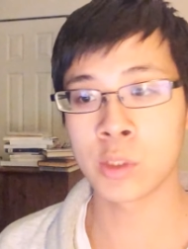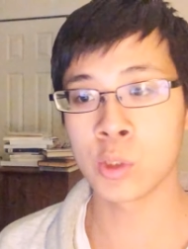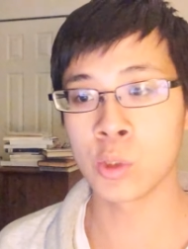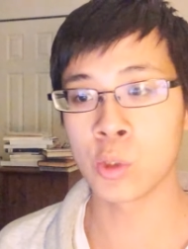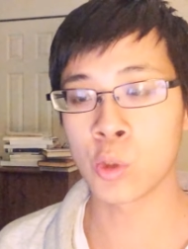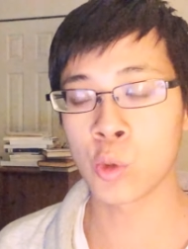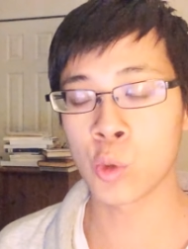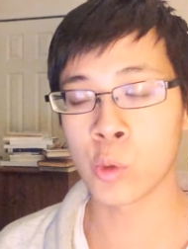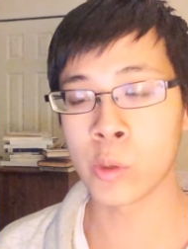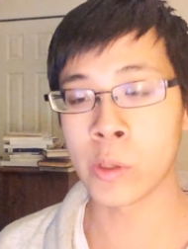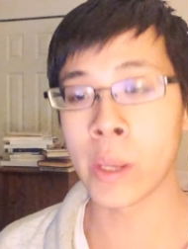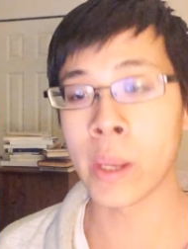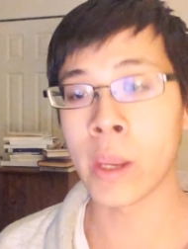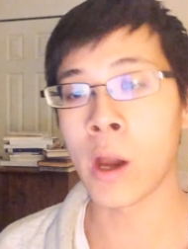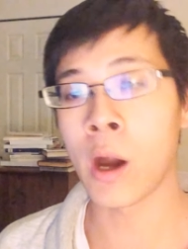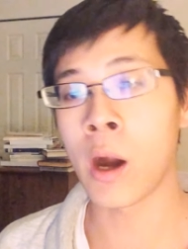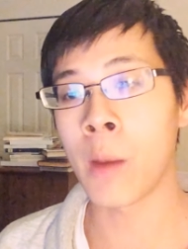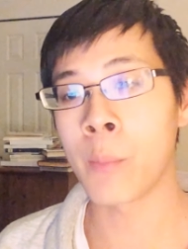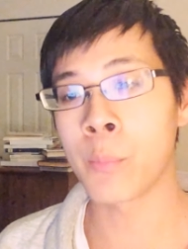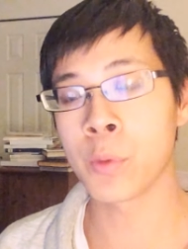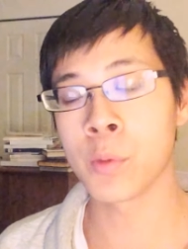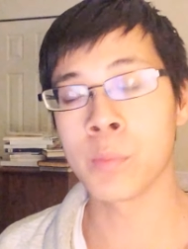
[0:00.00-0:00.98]
to create
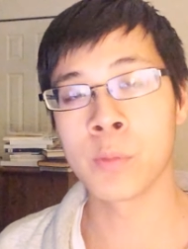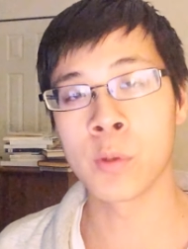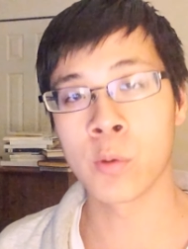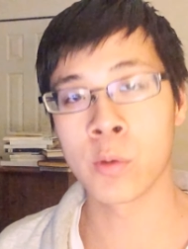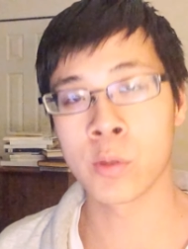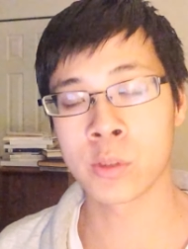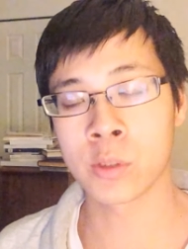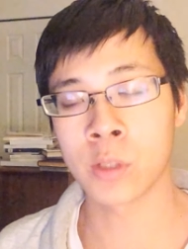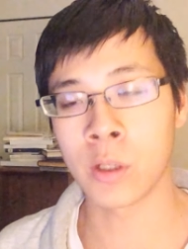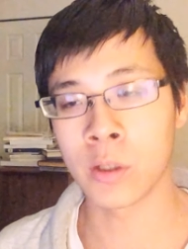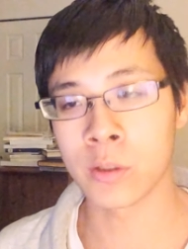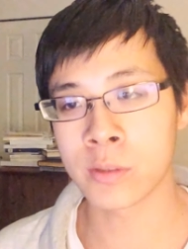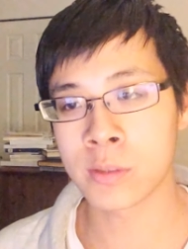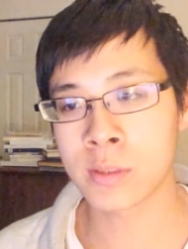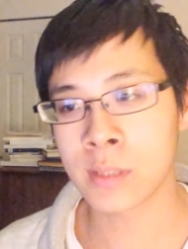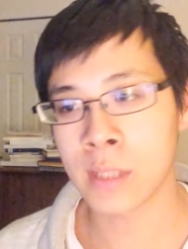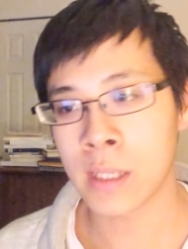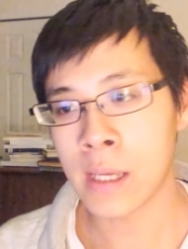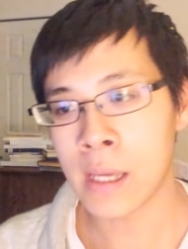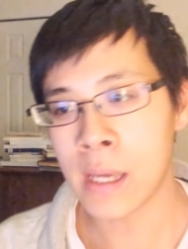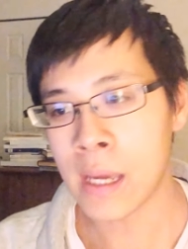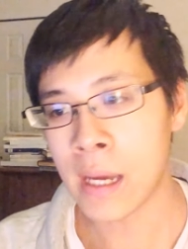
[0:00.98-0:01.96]
optimal results?